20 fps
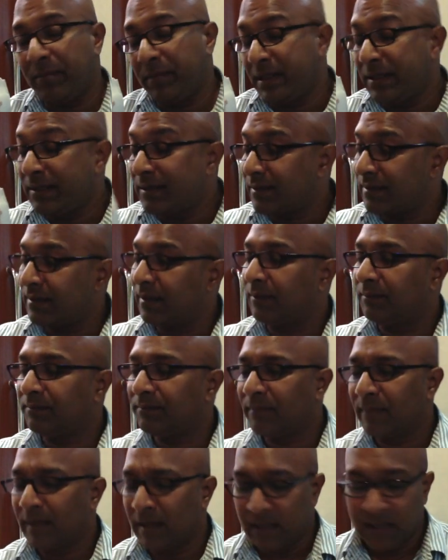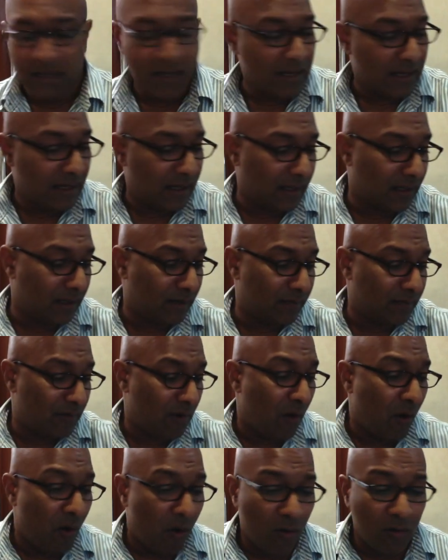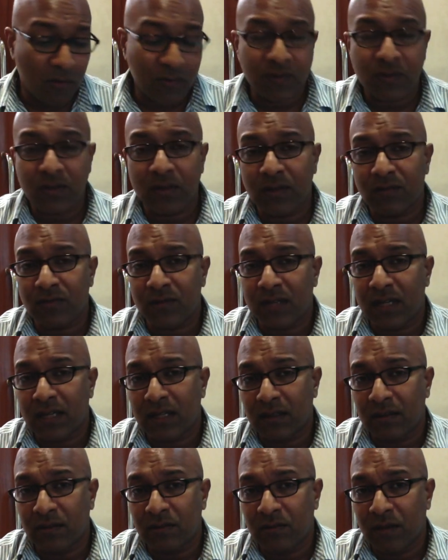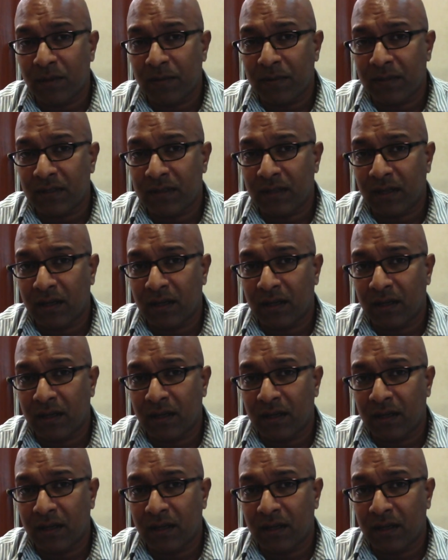Minister. Also interesting in the newspapers,